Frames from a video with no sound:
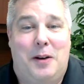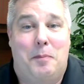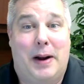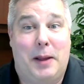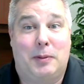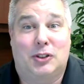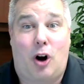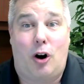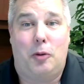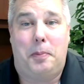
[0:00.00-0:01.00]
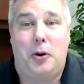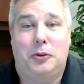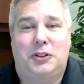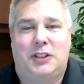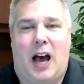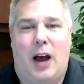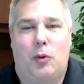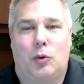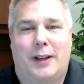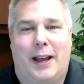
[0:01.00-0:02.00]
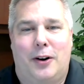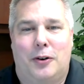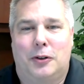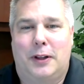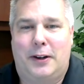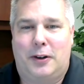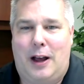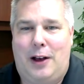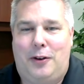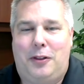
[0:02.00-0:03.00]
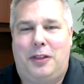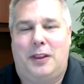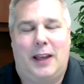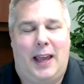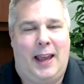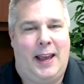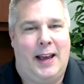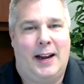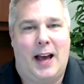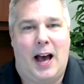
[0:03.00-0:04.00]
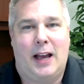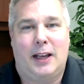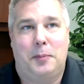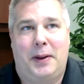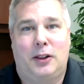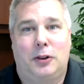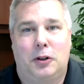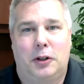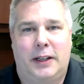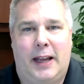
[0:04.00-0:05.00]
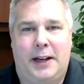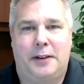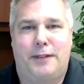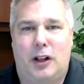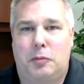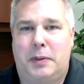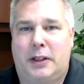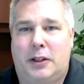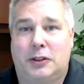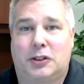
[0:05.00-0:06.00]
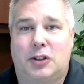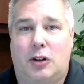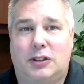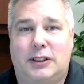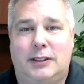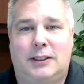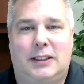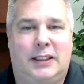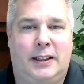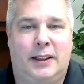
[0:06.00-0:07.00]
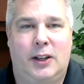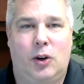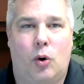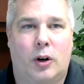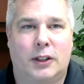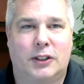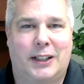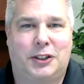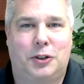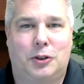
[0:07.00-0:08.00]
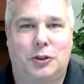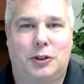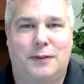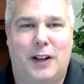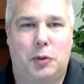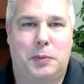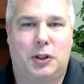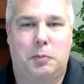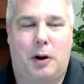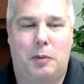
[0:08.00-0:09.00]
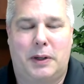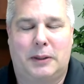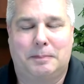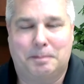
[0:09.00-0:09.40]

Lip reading: My name is Carl Post. I work at Erlanger Health, and I am a learning and development consultant in the organizational development department.